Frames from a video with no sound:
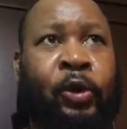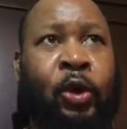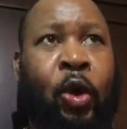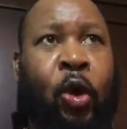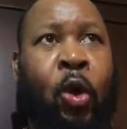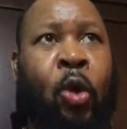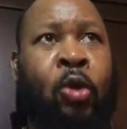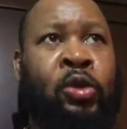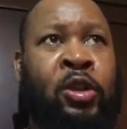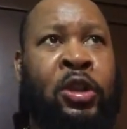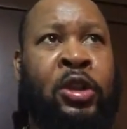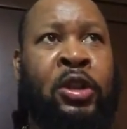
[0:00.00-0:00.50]

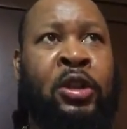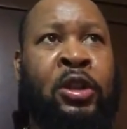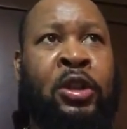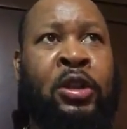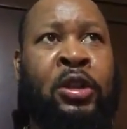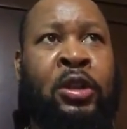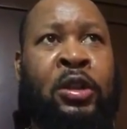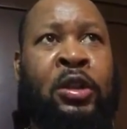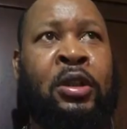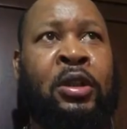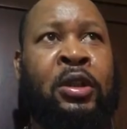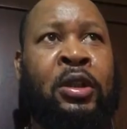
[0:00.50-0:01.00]

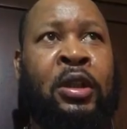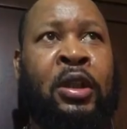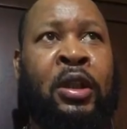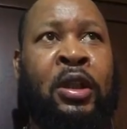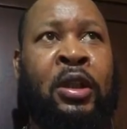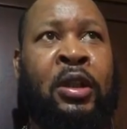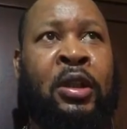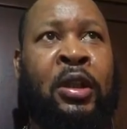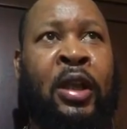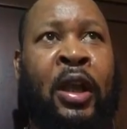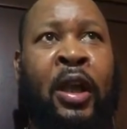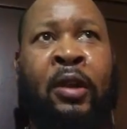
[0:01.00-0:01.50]
culturally,
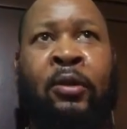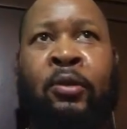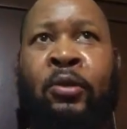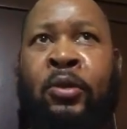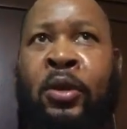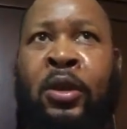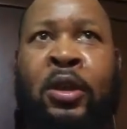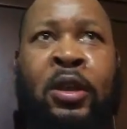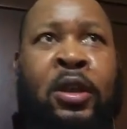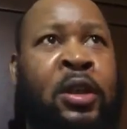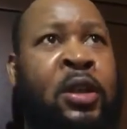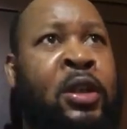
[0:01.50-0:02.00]

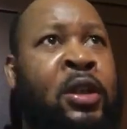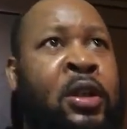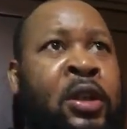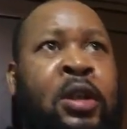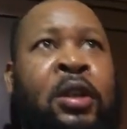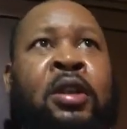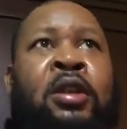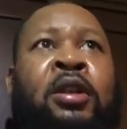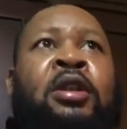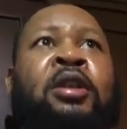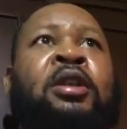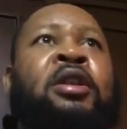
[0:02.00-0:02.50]

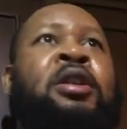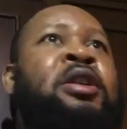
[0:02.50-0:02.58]
language,